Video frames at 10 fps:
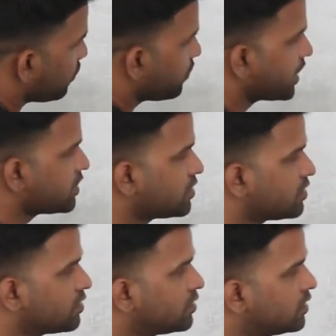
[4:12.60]
of
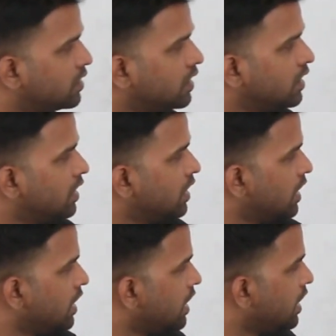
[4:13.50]
x.
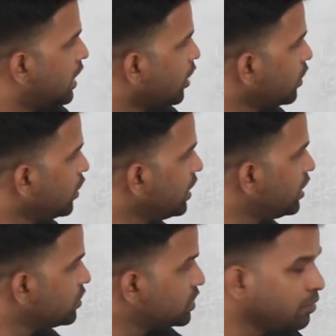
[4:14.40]
Now you
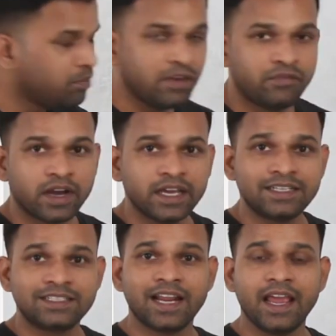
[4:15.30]
need to
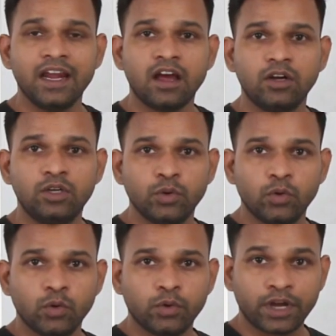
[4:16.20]
simplify. Try not
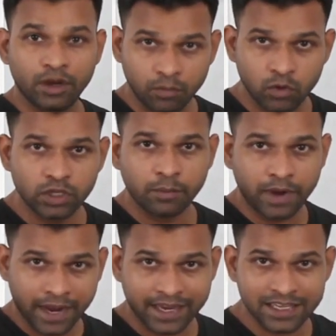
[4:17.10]
to remove the
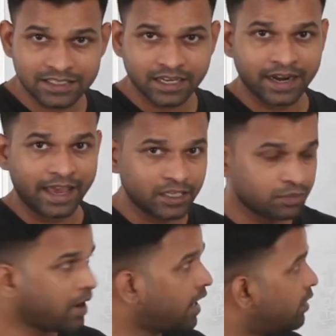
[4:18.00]
brackets and
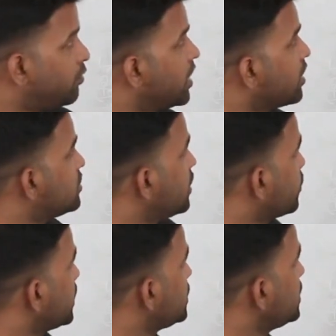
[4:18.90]
expand because the
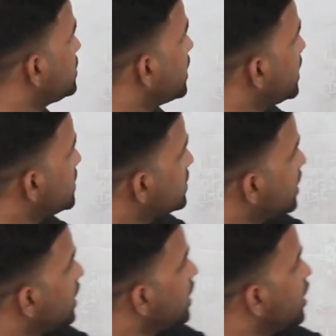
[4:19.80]
question says
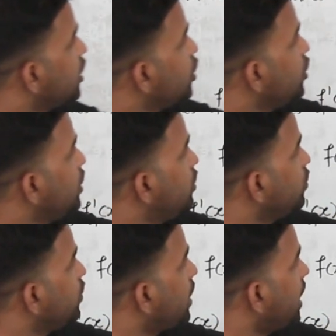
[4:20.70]
you need
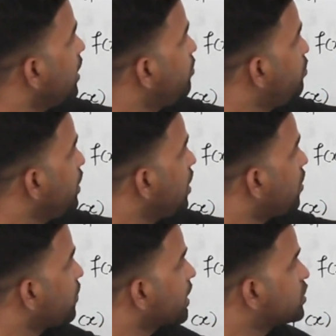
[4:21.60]
to write p
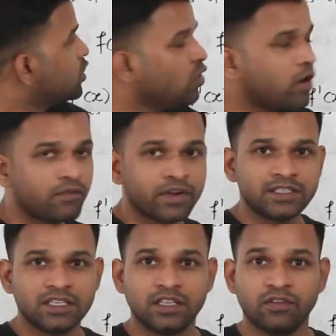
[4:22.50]
of x, q of
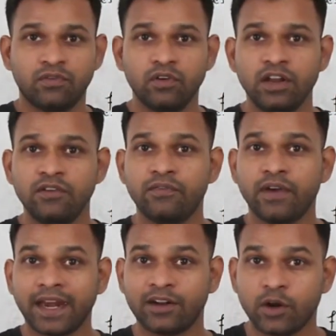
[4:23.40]
x in the fully
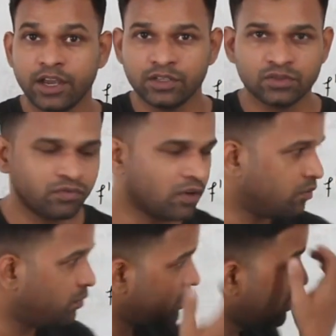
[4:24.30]
factorized
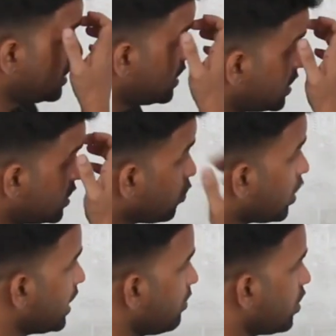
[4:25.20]
form. So
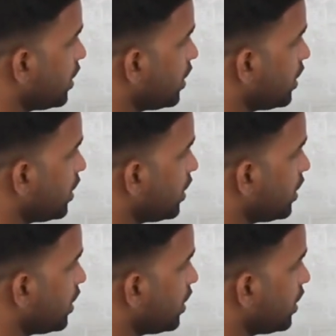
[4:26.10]
what I'm